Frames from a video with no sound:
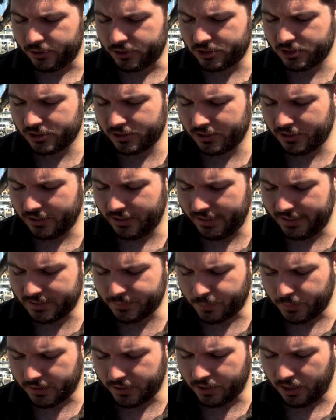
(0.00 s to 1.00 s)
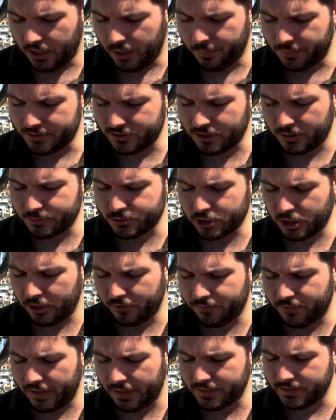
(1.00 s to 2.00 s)
which it's pretty common, so I'm sure I'll
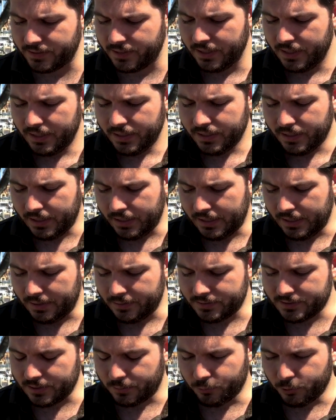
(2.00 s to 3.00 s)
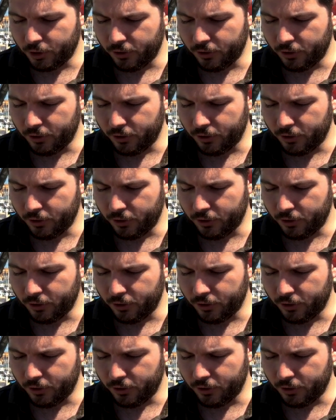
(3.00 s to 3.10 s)
find uh, some